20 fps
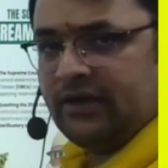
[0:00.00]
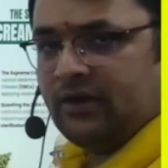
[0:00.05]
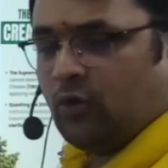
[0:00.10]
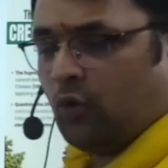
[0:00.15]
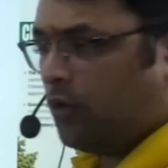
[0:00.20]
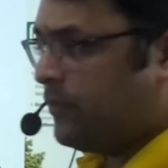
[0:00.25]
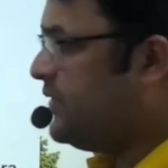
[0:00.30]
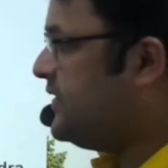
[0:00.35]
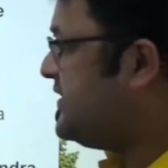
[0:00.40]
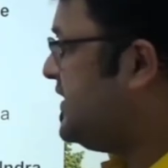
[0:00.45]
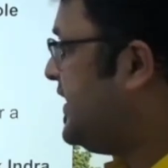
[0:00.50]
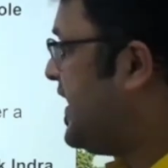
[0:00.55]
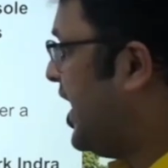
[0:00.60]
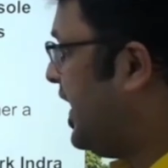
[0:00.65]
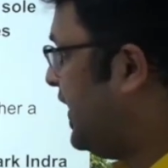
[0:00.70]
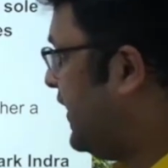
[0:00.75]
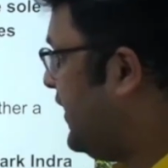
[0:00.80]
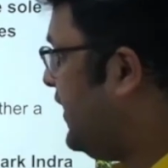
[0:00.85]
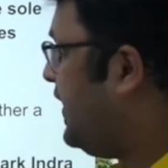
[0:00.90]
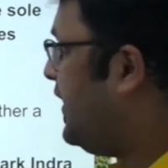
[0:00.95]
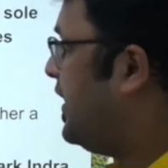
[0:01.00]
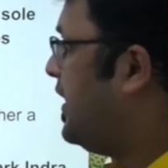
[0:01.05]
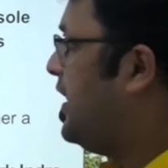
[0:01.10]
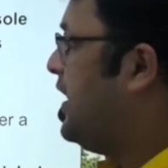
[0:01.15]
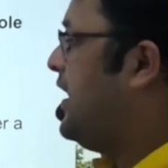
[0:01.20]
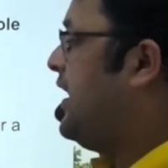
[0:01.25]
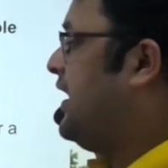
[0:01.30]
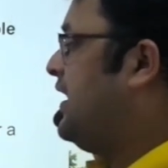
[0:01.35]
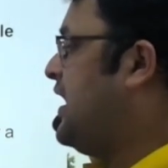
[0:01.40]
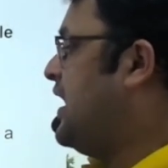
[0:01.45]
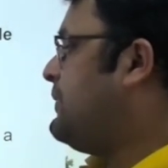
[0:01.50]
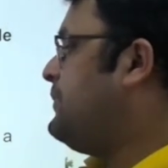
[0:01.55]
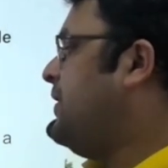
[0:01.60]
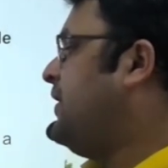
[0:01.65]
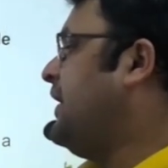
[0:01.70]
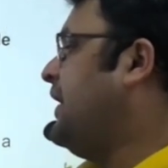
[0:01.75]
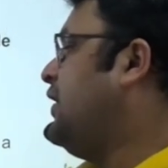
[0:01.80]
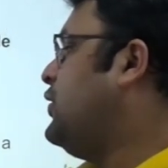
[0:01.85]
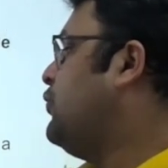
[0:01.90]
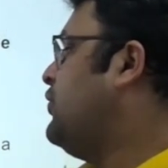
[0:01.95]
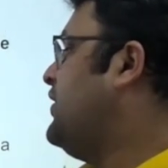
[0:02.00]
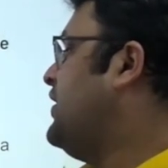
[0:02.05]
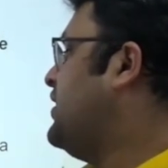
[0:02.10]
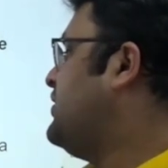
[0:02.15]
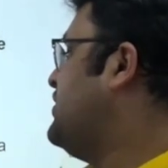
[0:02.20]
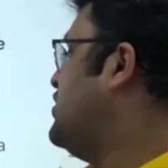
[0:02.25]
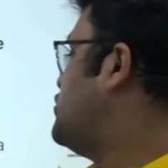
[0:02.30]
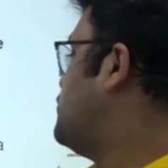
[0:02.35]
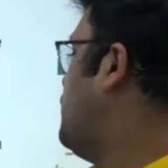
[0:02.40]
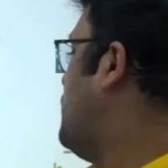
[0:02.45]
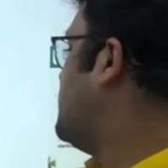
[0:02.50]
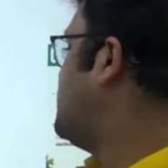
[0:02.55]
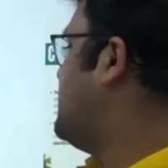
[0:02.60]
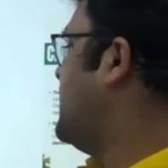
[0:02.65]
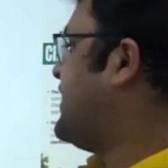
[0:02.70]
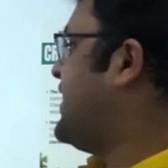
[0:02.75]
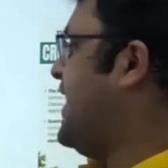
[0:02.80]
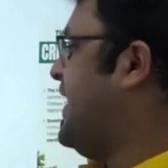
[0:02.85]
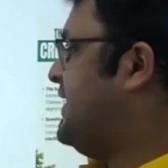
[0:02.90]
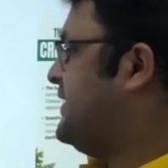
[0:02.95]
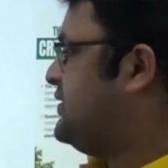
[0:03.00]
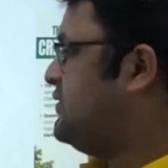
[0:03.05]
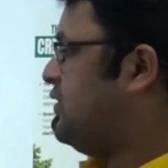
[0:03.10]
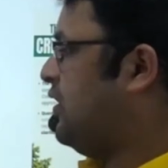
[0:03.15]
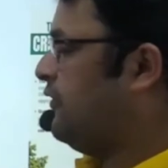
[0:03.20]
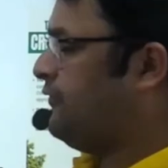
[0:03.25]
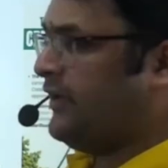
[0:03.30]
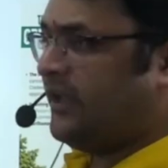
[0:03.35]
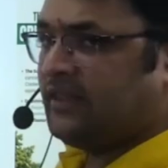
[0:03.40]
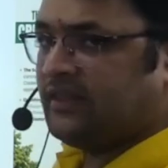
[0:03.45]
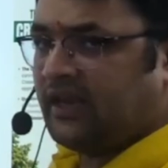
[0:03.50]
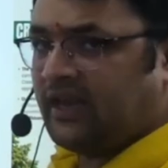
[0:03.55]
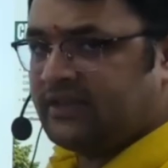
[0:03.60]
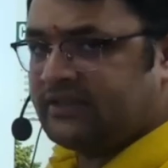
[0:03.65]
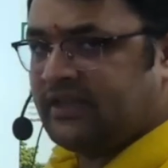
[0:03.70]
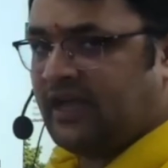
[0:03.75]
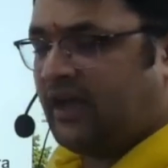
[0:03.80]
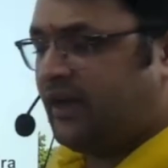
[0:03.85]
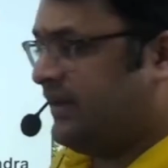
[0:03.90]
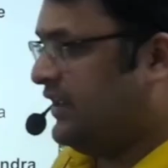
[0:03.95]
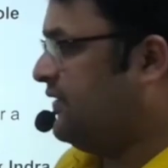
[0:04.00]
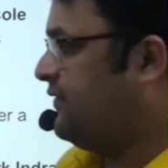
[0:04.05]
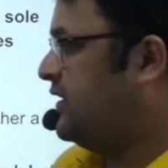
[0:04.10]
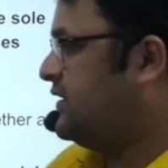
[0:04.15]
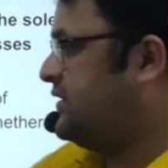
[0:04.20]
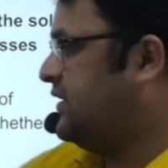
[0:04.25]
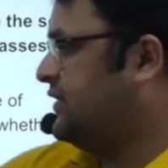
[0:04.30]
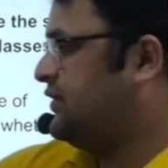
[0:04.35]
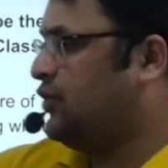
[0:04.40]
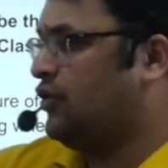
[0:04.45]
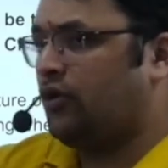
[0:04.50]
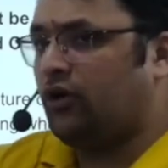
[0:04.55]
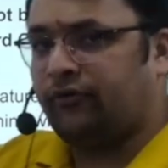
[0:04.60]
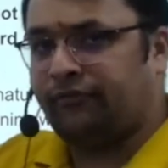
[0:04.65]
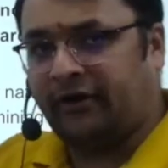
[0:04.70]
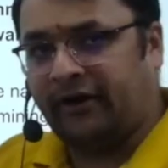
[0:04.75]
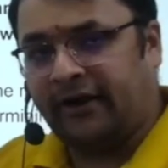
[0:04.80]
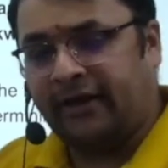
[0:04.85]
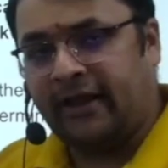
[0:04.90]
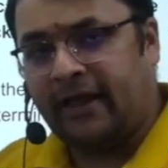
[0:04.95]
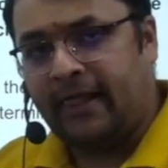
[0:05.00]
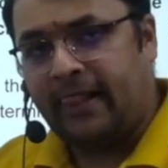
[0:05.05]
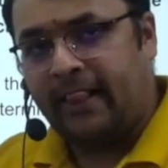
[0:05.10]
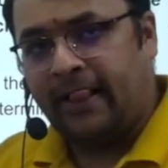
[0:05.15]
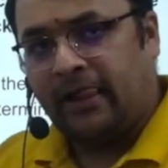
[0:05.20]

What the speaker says: OBC category. Let me tell you, dear, this was the case of Indra Sahani versus Union of India,